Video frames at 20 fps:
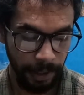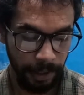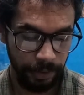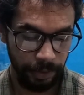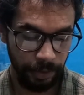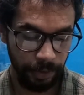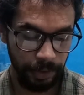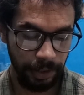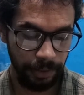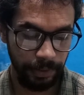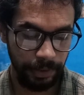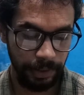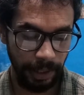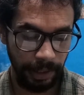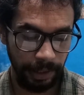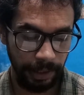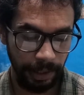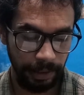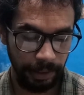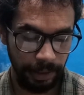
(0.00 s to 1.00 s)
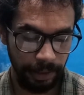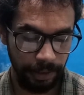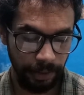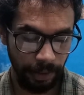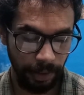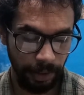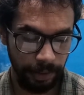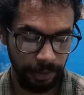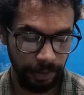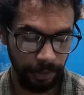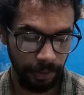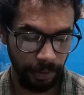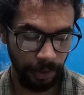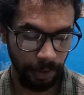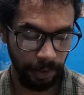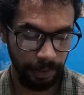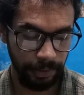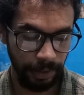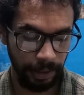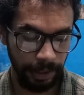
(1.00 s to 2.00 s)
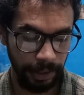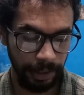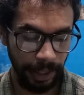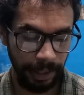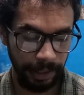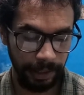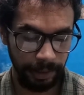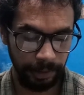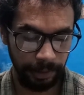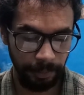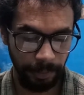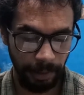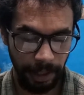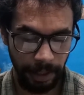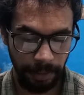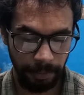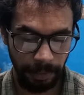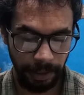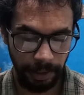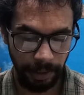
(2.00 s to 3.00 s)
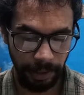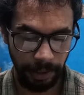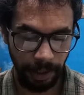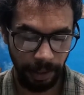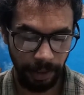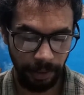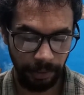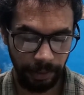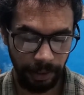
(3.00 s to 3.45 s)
So she was thinking these thoughts, though not really liking the man better now